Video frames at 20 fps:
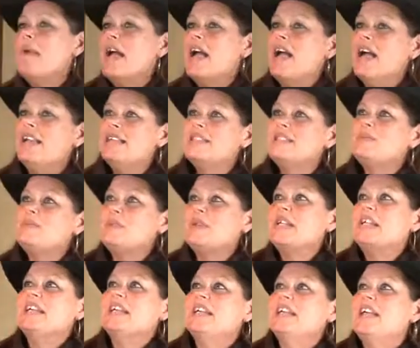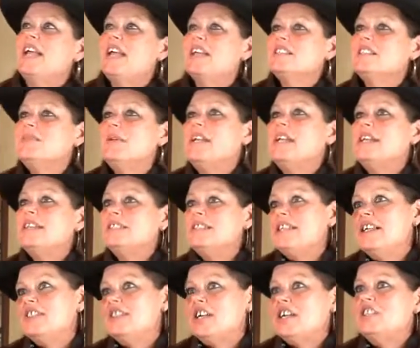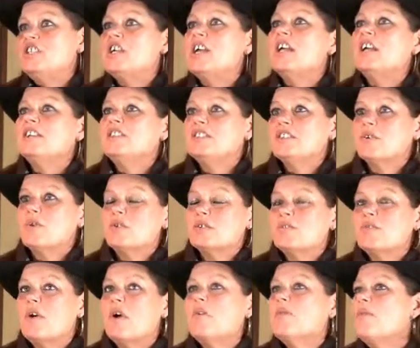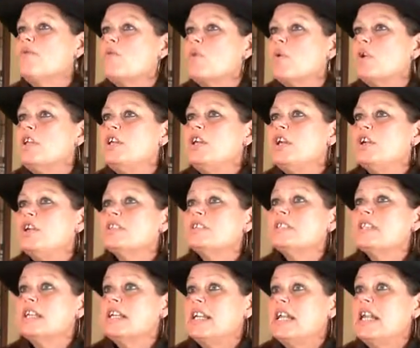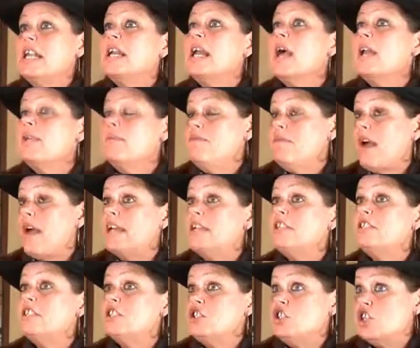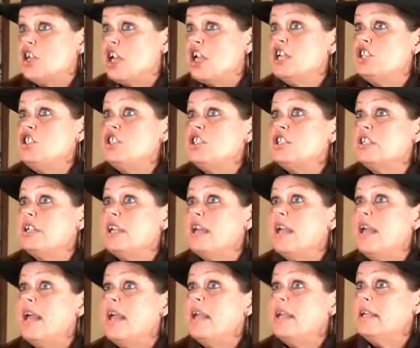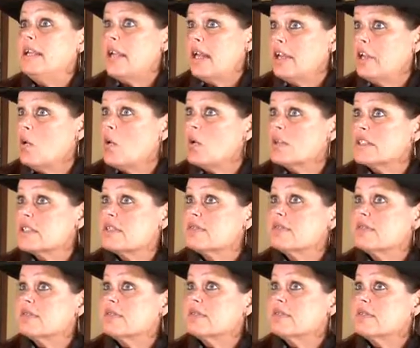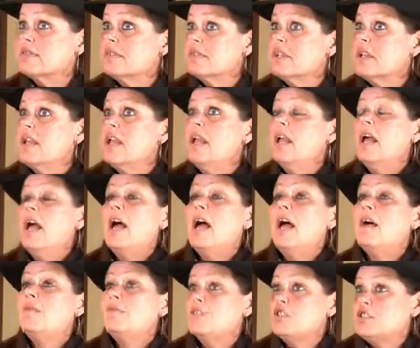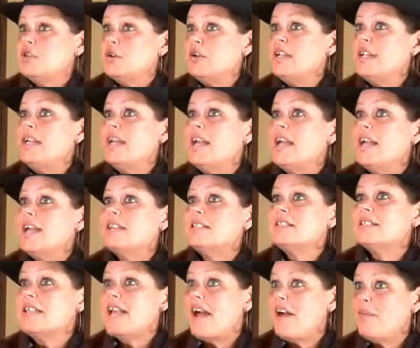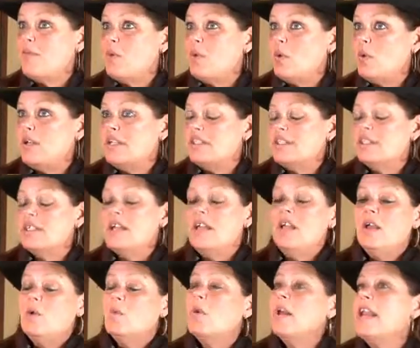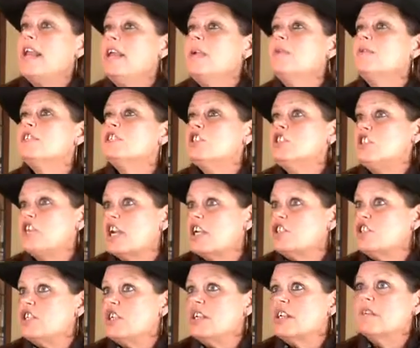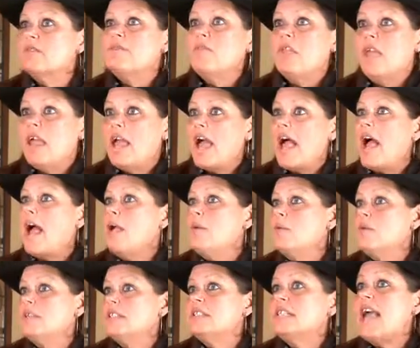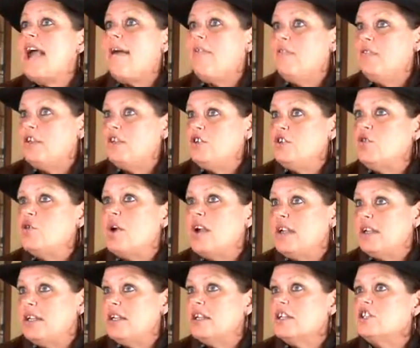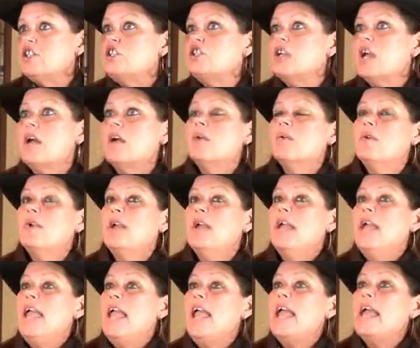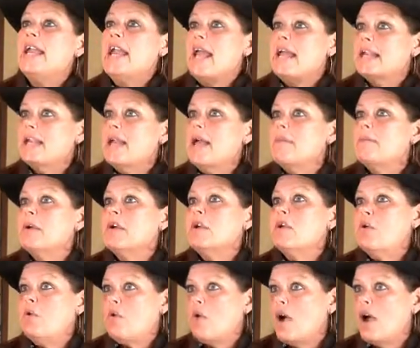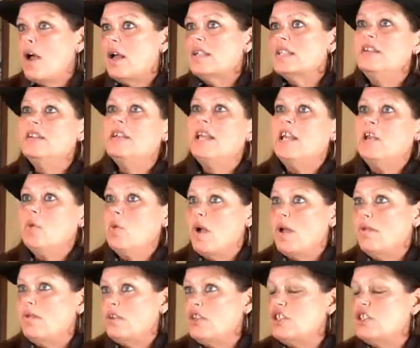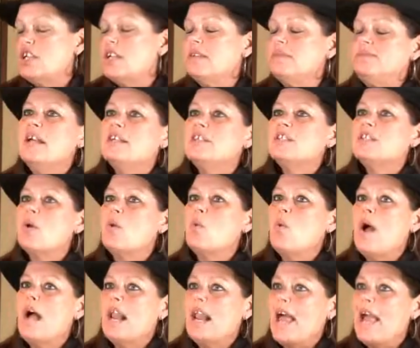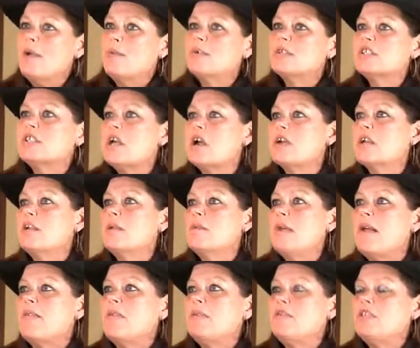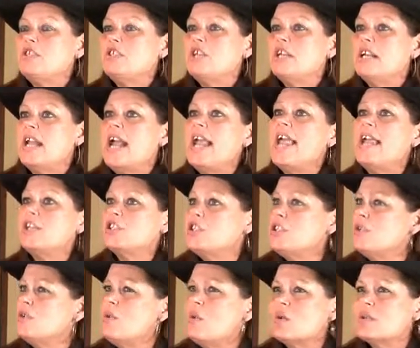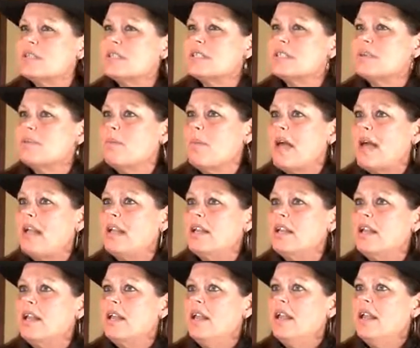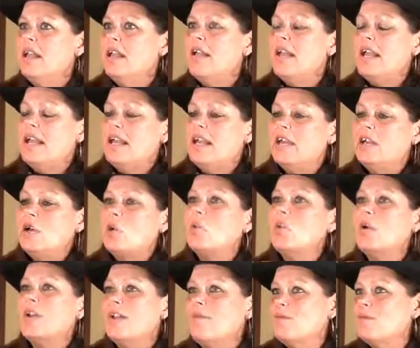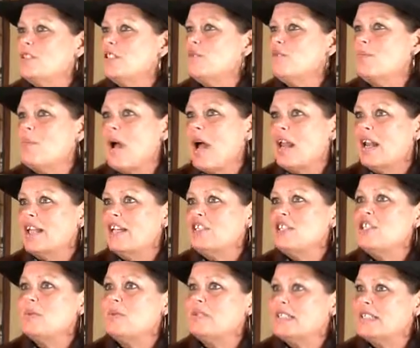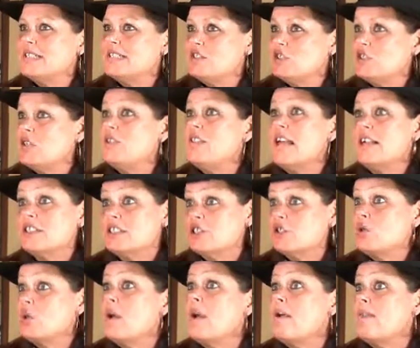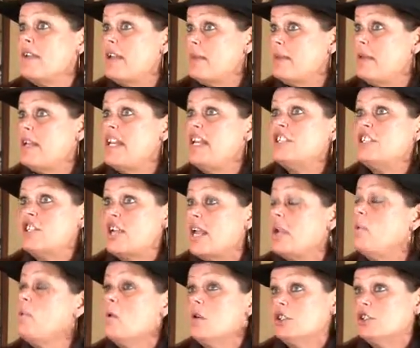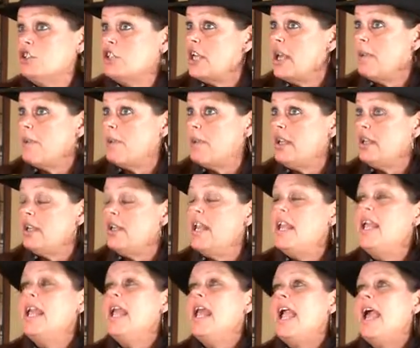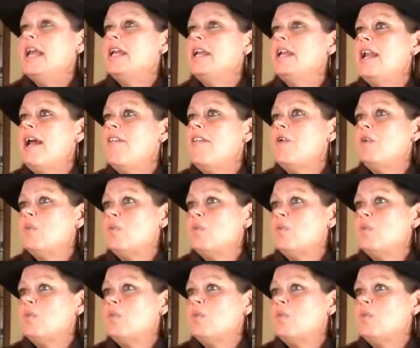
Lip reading: My husband has been an NCHA judge, of course, for over 40 years, and he got invited to judge a cutting horse fraternity at South Point. While he was judging, I was at the trade show, and I come across Equine Regen. So while I was talking about the Regen, I had two horses in mind. And one of them was Molly. She was 2012 NBHA World Champion. And another